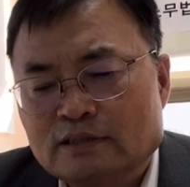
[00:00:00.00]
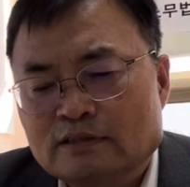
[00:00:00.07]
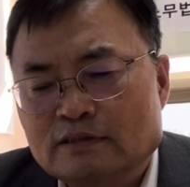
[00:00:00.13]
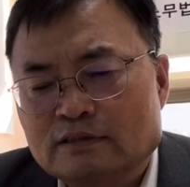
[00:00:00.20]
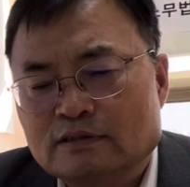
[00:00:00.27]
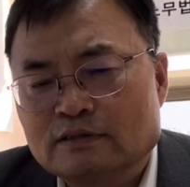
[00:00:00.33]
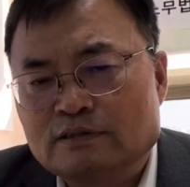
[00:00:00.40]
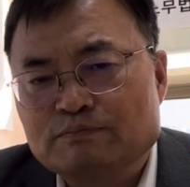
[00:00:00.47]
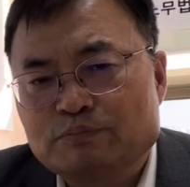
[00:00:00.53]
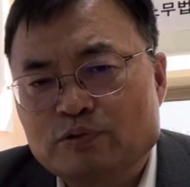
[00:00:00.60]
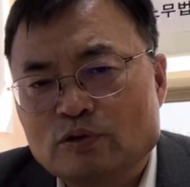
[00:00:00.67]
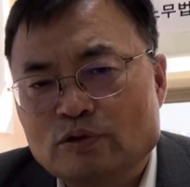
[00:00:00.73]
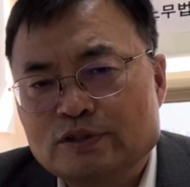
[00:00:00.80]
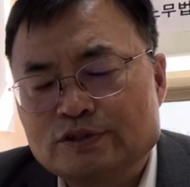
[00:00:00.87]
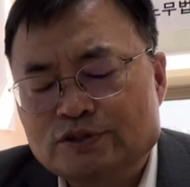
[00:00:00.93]

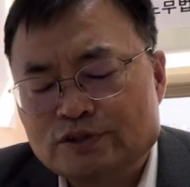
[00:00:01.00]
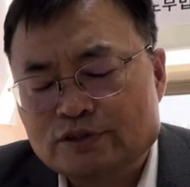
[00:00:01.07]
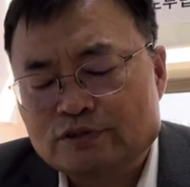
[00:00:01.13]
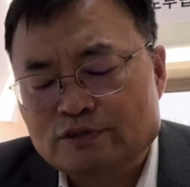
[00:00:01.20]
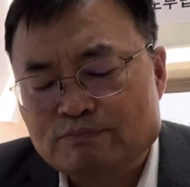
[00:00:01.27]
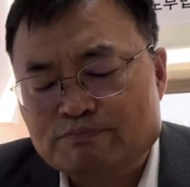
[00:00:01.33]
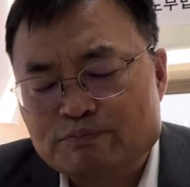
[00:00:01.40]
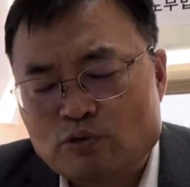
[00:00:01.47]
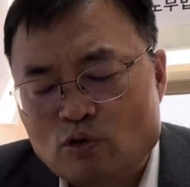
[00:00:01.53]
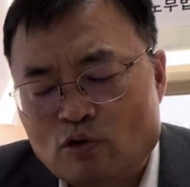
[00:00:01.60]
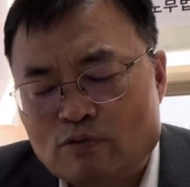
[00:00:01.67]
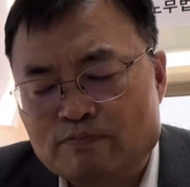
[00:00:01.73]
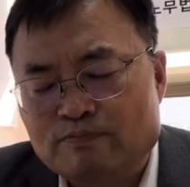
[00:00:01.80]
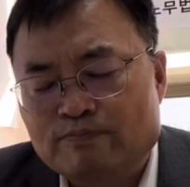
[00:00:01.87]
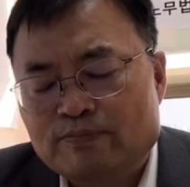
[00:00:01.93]
employee should
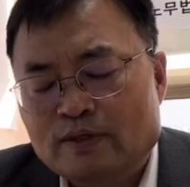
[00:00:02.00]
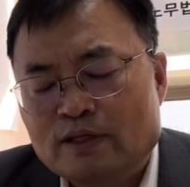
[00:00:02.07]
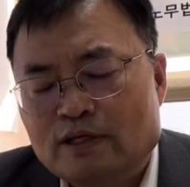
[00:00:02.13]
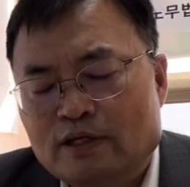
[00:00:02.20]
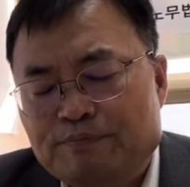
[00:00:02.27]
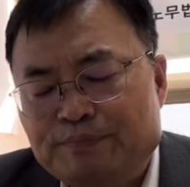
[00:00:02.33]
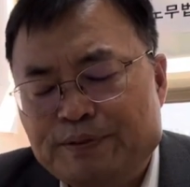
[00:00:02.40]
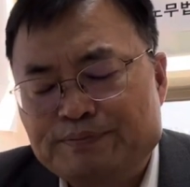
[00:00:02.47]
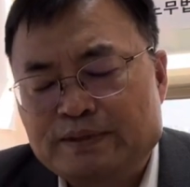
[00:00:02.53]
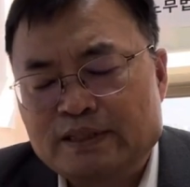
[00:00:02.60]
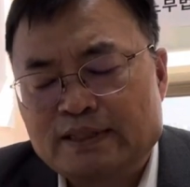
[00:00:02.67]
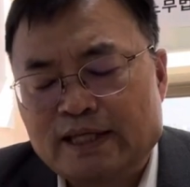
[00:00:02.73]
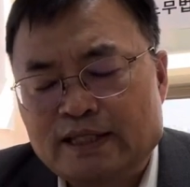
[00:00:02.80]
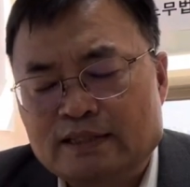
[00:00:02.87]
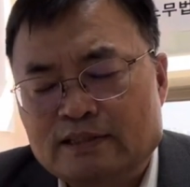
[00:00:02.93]
inform 50
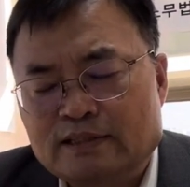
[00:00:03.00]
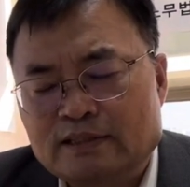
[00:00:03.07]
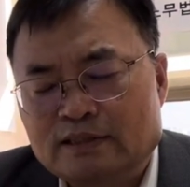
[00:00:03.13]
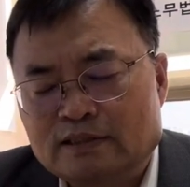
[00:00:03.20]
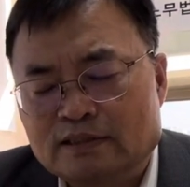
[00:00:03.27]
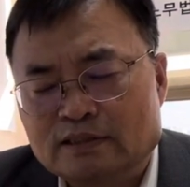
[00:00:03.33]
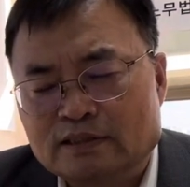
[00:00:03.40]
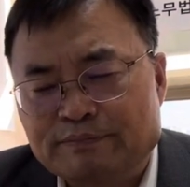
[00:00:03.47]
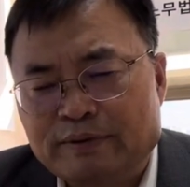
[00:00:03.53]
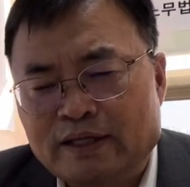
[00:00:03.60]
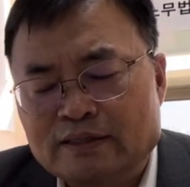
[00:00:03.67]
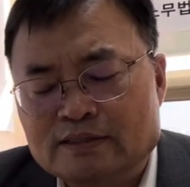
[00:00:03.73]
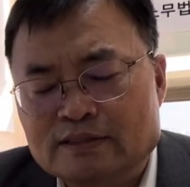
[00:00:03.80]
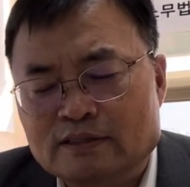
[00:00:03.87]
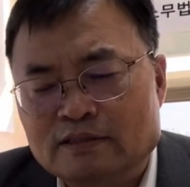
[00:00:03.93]
days in
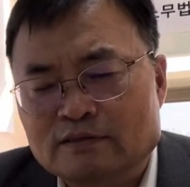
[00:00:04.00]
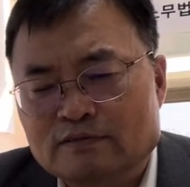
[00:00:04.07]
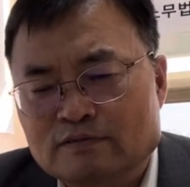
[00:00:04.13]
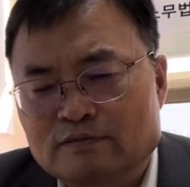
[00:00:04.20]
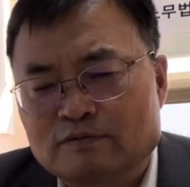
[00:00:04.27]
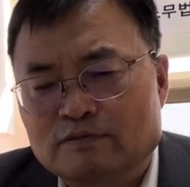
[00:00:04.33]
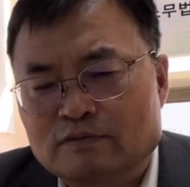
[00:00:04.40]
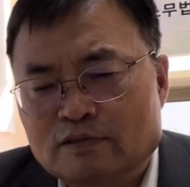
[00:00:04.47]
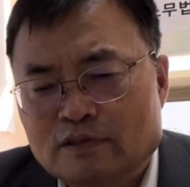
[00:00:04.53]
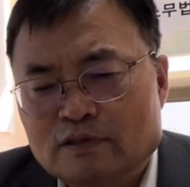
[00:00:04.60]
advance to